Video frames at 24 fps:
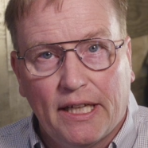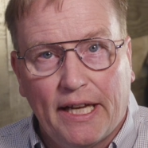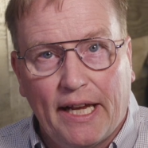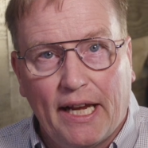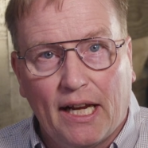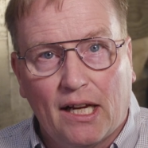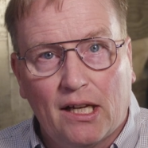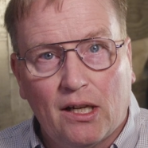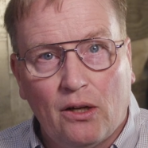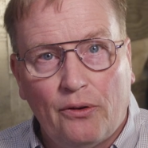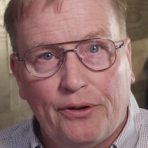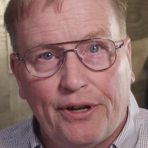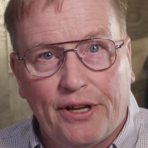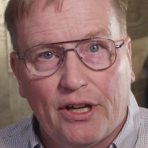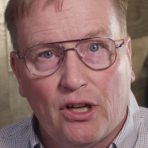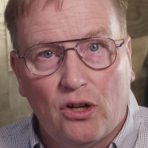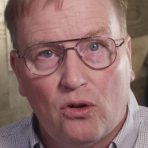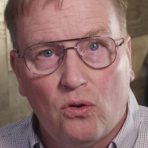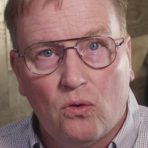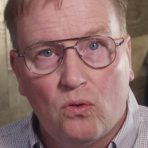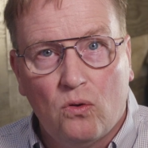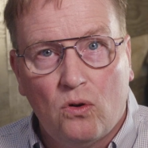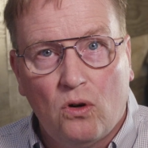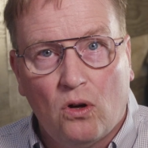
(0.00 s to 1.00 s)
including
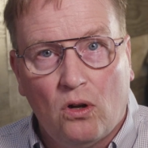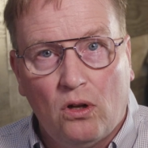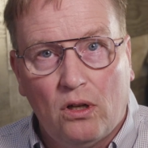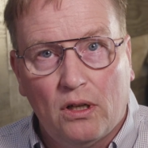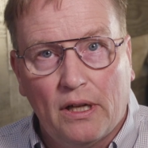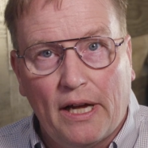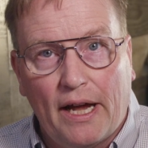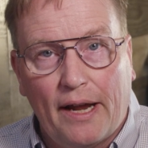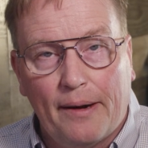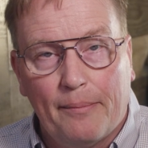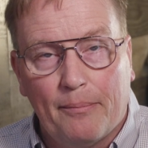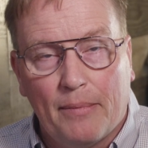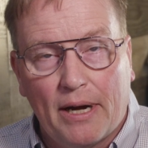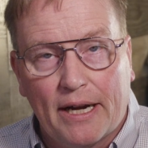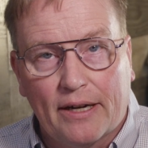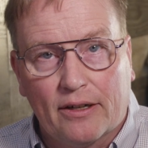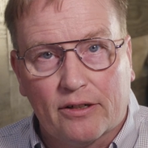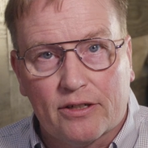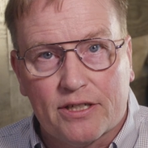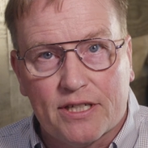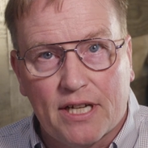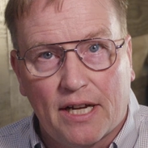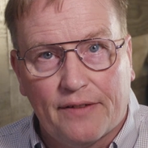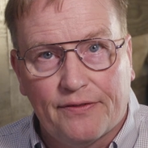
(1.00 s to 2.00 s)
Google and
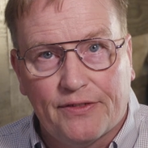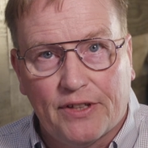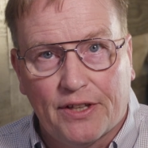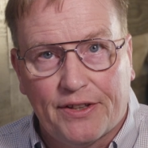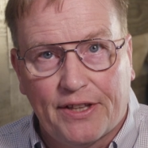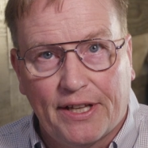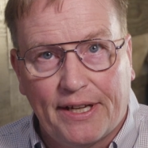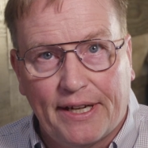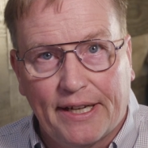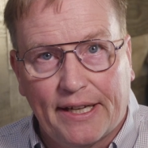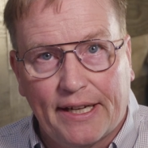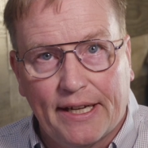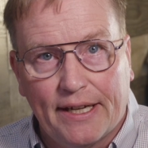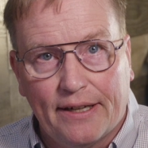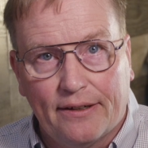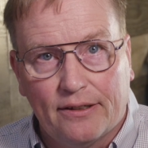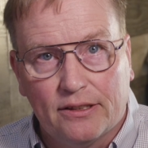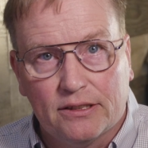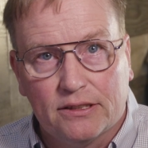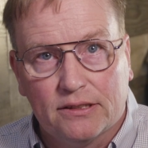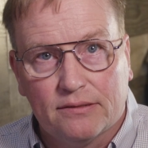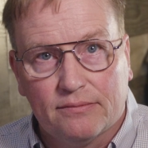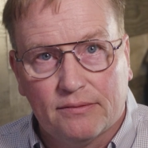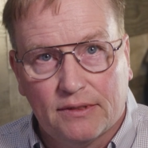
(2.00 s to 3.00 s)
Microsoft
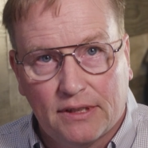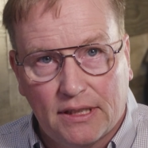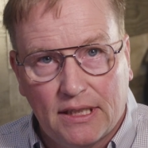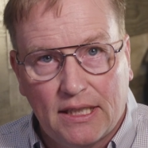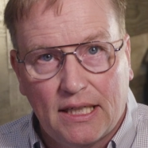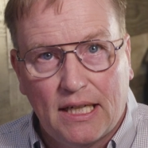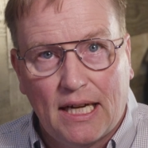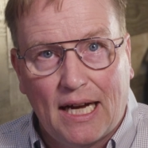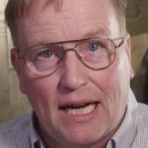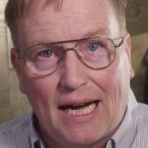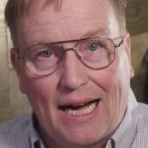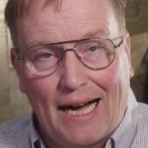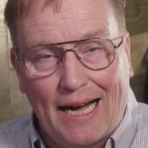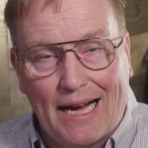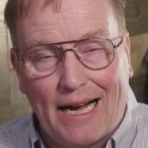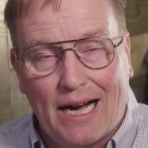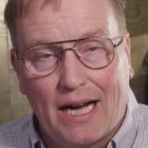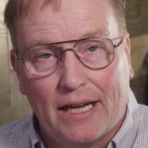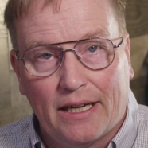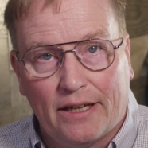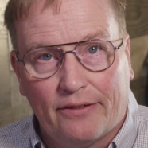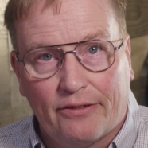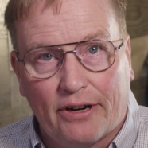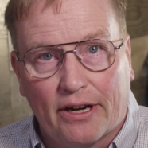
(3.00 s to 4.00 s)
authenticators. I
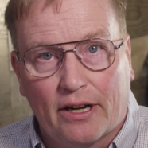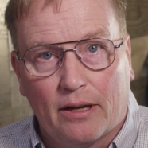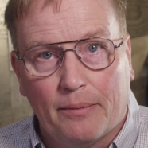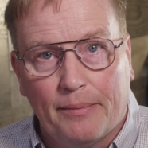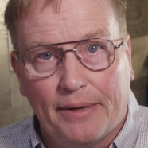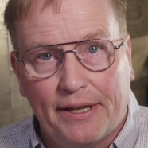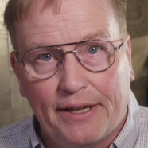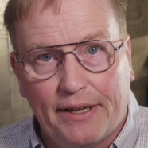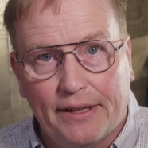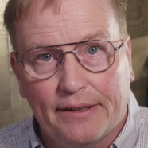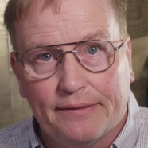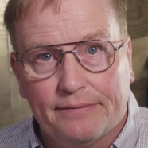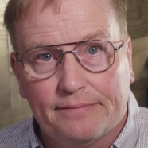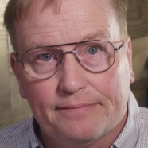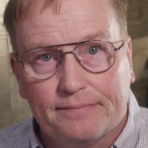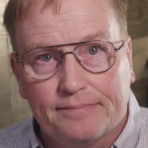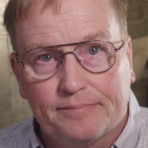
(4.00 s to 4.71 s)
highly recommend it.